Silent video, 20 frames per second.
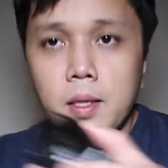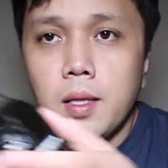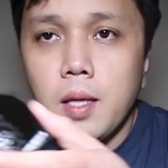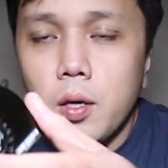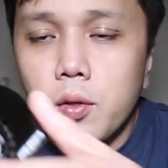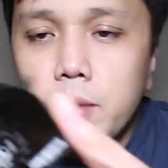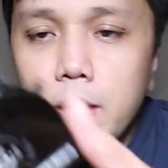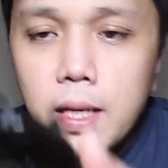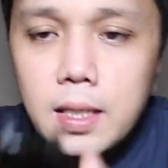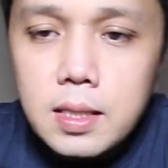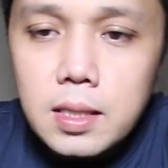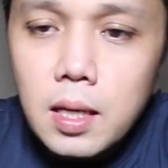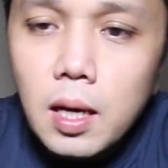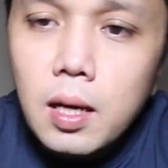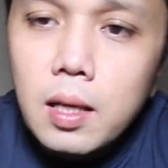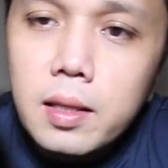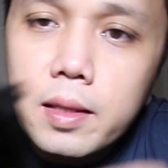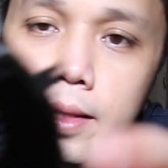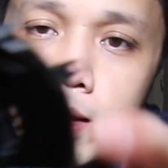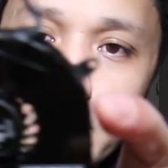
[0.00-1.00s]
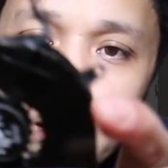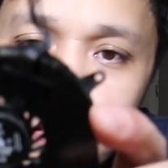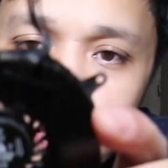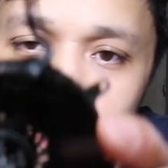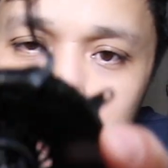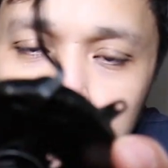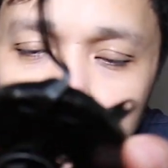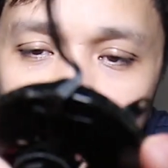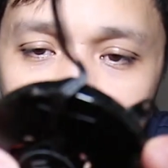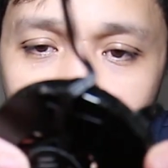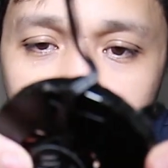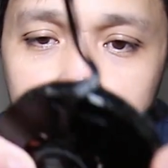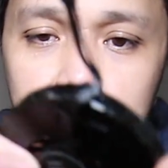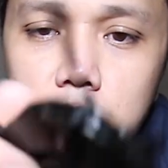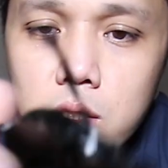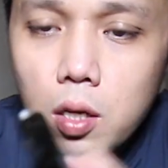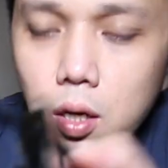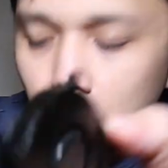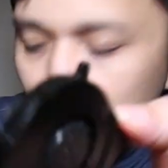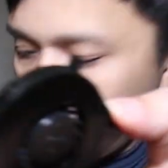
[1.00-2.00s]
Now next, this fan
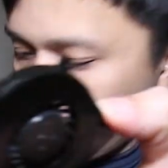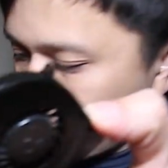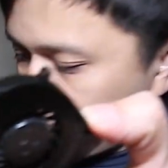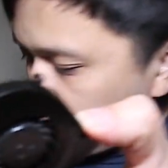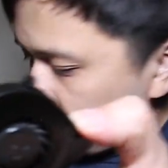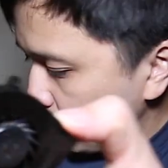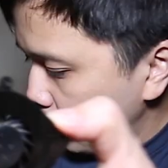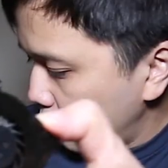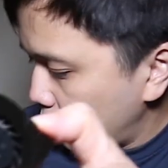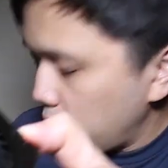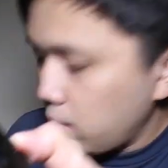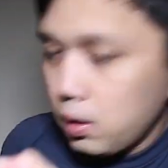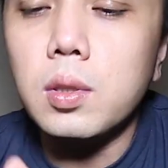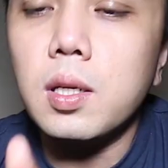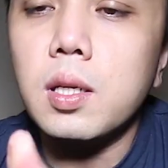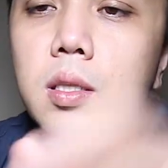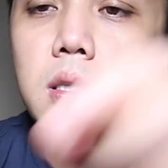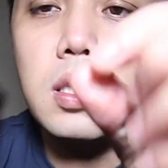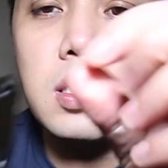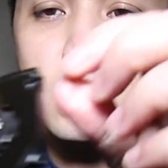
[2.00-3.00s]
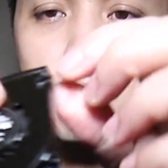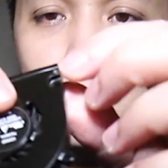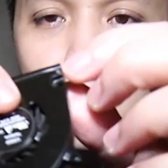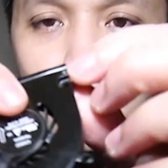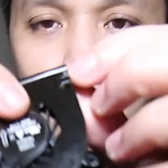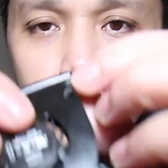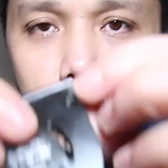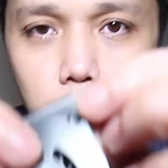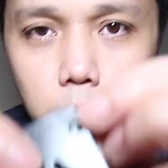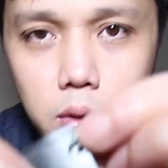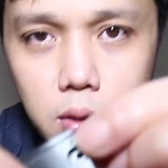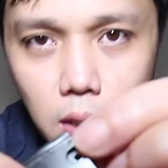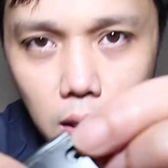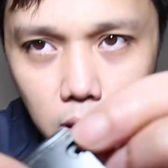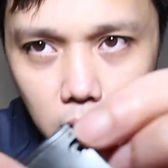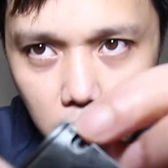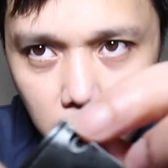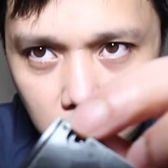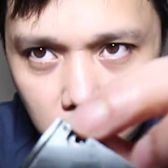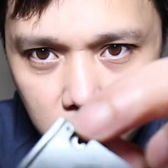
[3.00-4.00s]
is covered. There's a small screw,
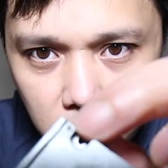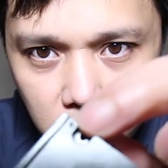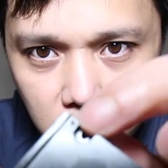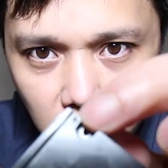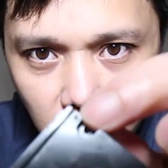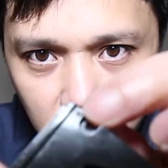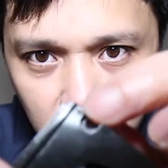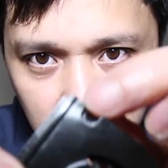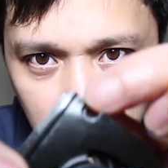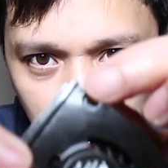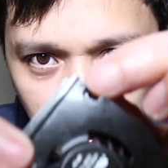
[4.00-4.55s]
tiny, there's a tiny